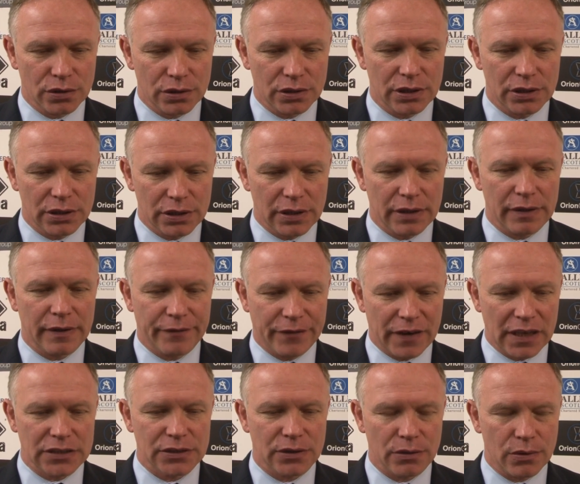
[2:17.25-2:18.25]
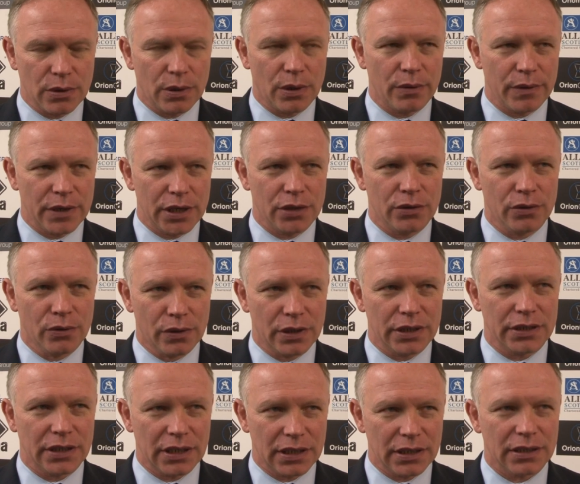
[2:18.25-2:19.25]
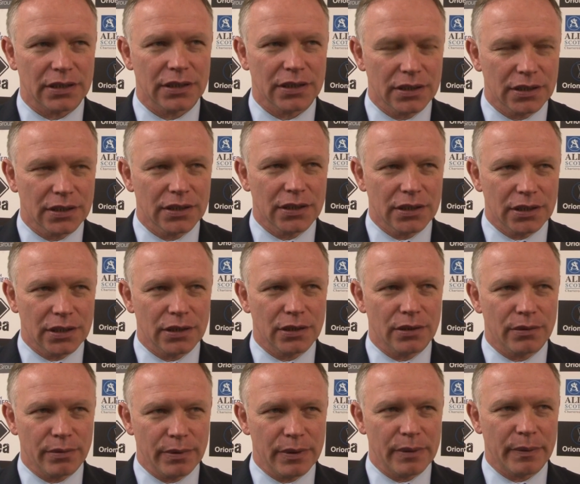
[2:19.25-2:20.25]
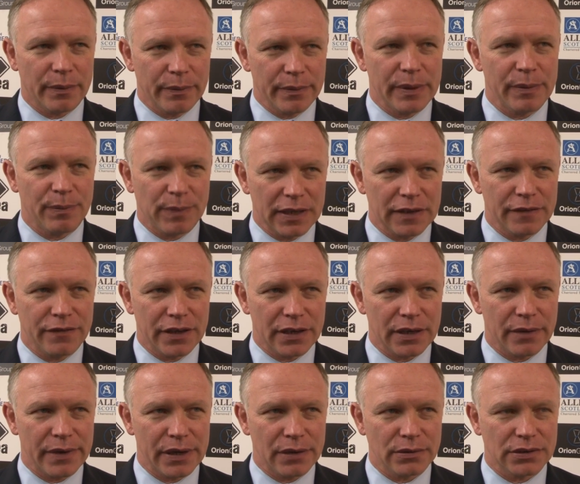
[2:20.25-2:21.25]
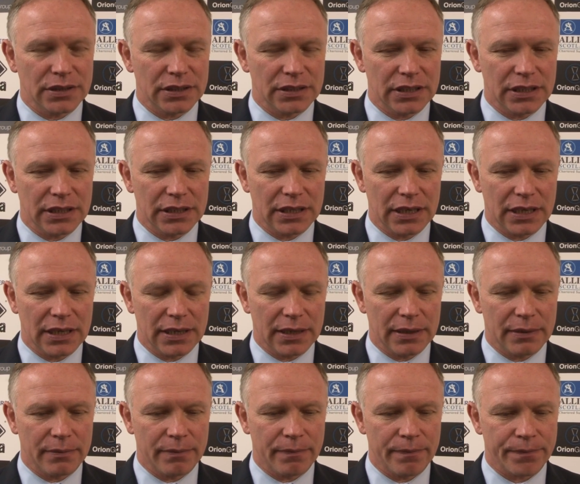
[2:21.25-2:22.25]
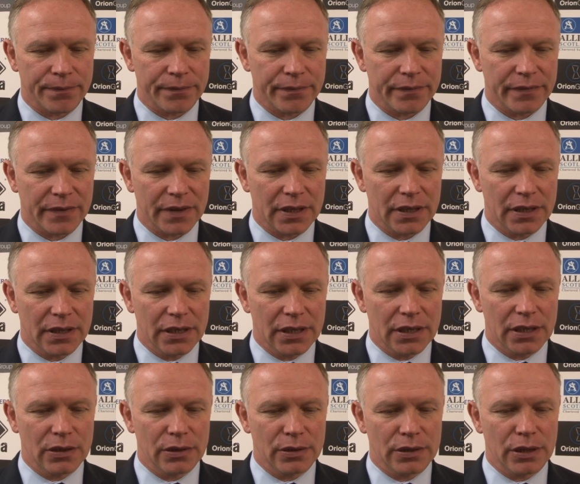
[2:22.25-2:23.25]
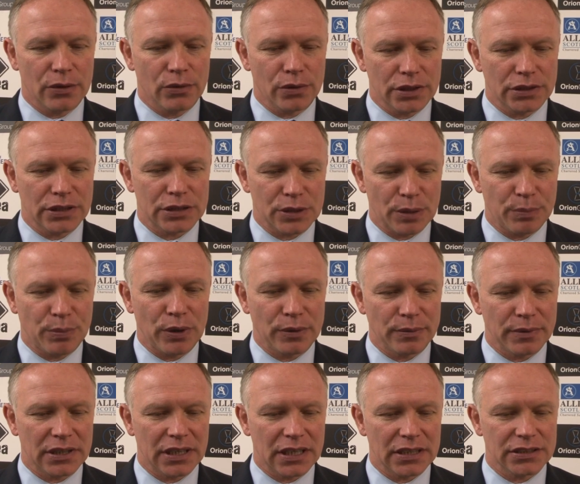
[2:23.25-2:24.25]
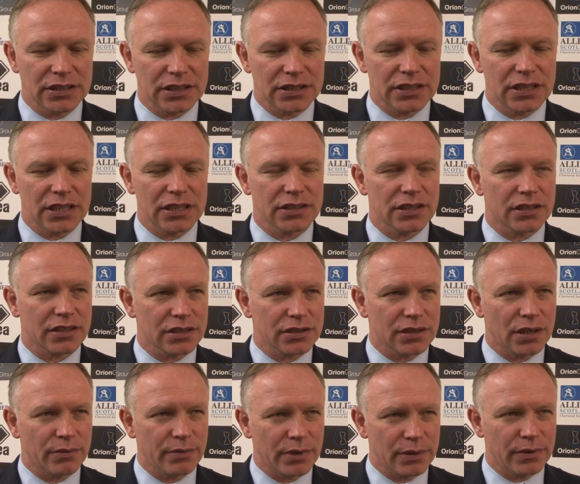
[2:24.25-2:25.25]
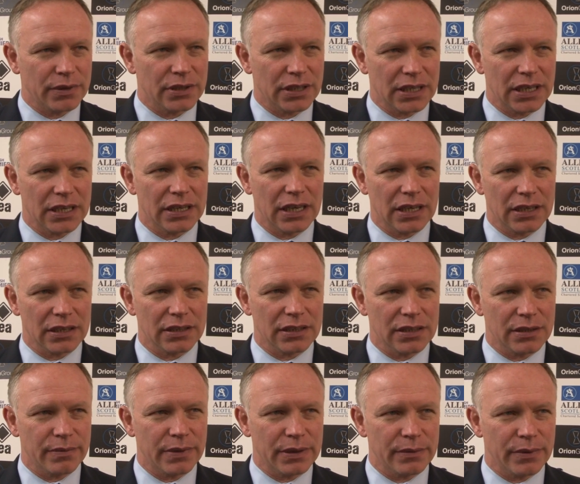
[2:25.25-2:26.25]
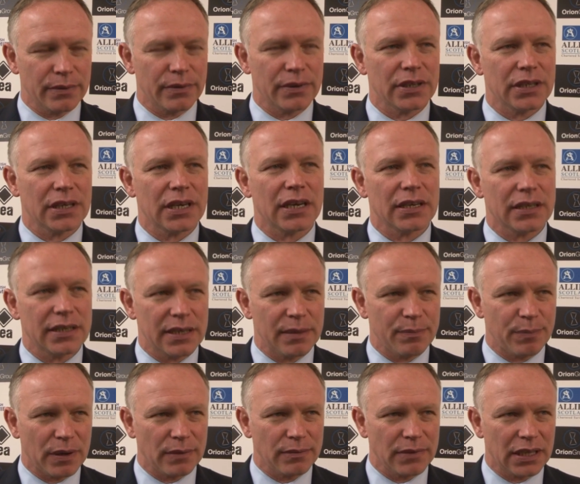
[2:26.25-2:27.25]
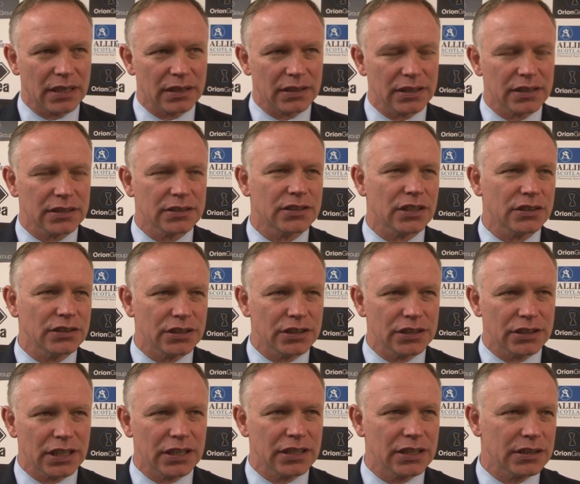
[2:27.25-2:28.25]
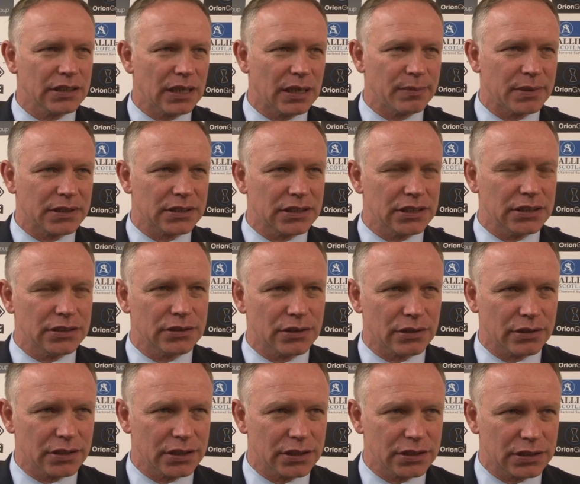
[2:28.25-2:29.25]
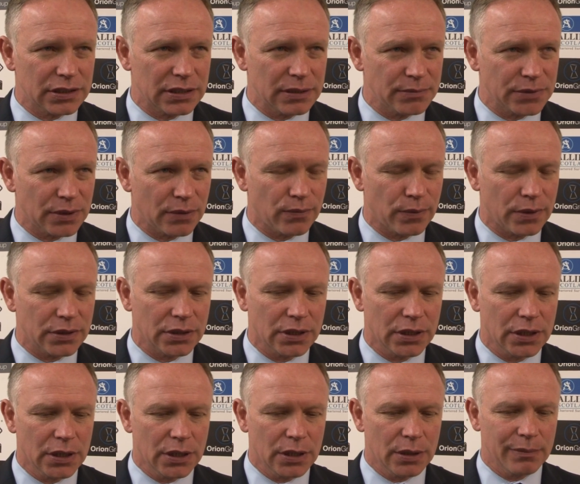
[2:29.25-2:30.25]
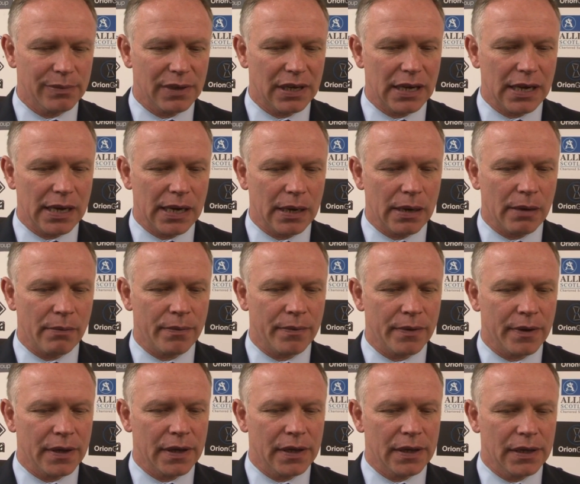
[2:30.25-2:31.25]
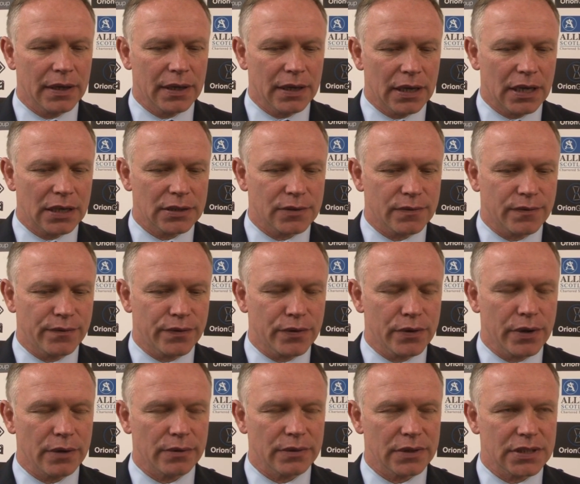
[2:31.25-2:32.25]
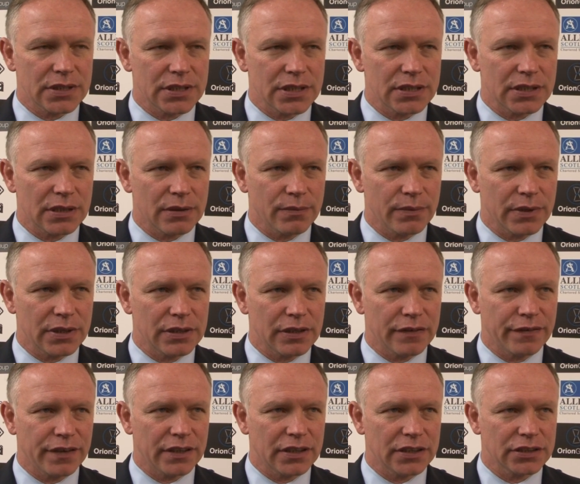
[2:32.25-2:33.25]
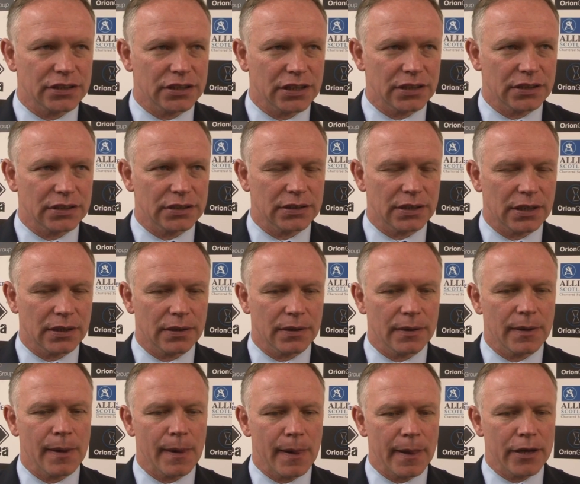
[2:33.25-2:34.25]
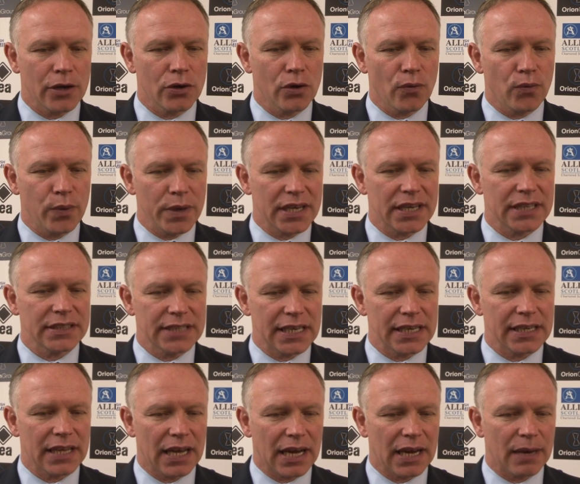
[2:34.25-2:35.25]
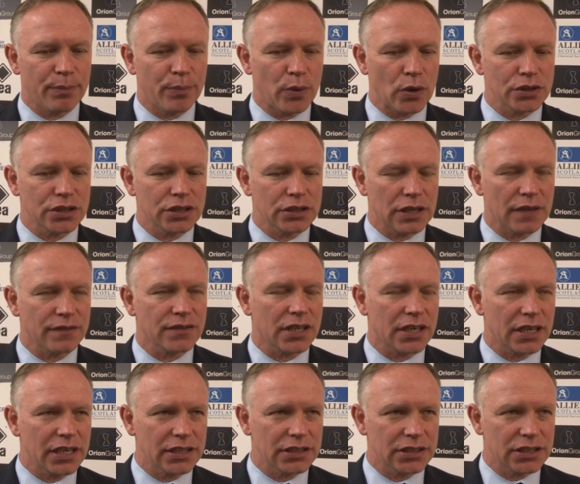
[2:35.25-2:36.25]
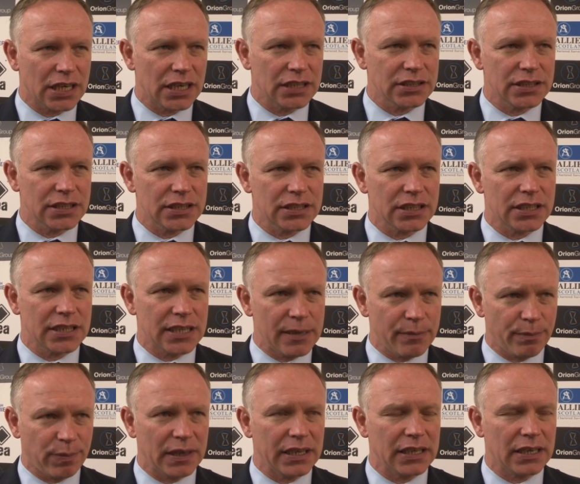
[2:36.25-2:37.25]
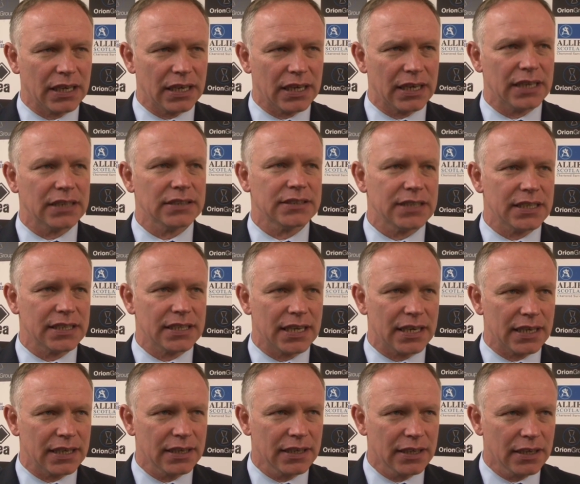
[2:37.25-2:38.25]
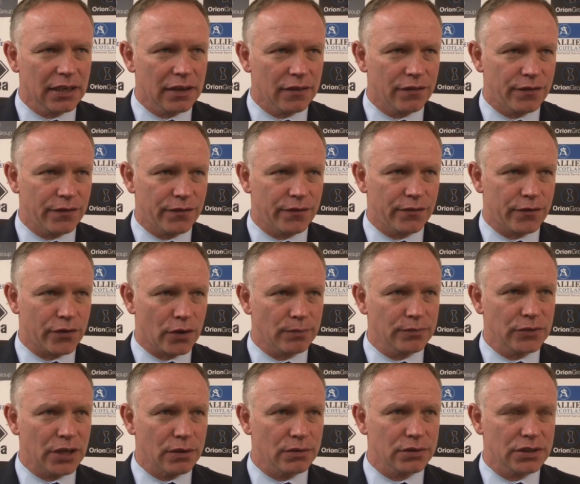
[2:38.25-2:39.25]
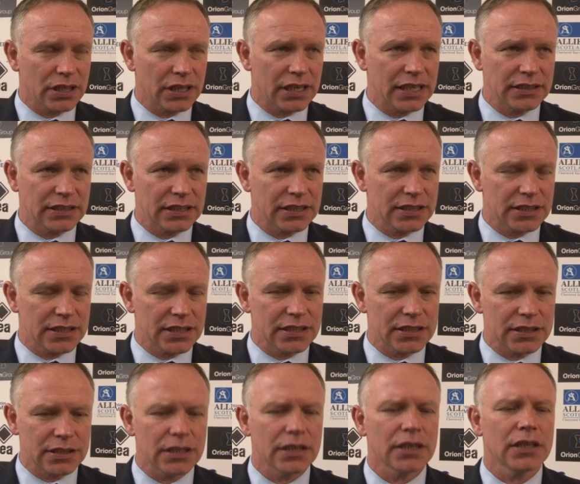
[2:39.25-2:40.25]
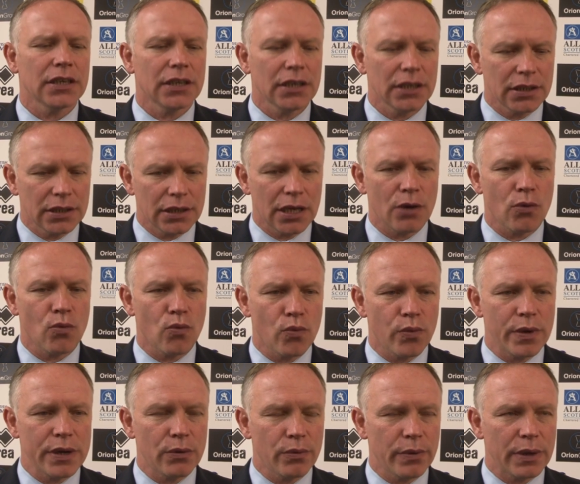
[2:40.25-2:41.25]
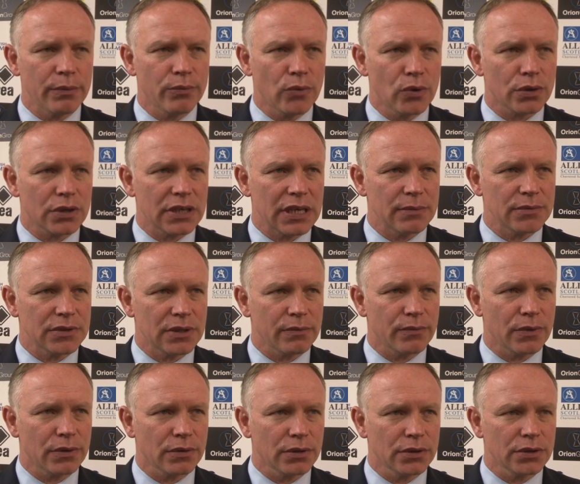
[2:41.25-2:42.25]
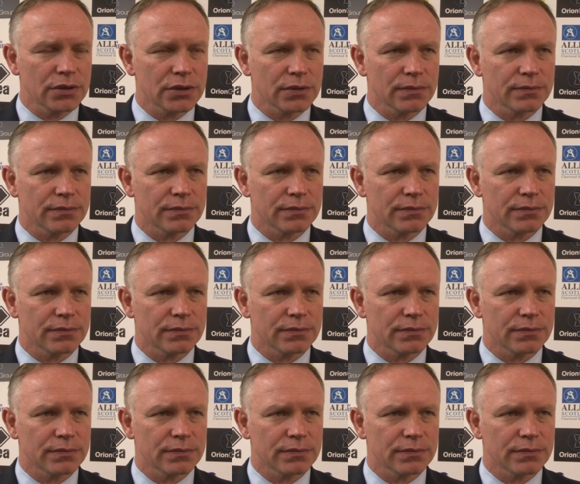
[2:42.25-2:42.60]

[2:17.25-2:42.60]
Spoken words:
The fans will go away knowing that we played very well today. The only disappointment, as you say, is the result. We want to get that league win. We want to keep up that league. Dundee United, Aberdeen's, all these teams have won. But it's throughout the season where you finish. And if we can take that positives, creating chances, and keep playing like that, and take it from now to the end of the season, then we'll win more games than we'll lose.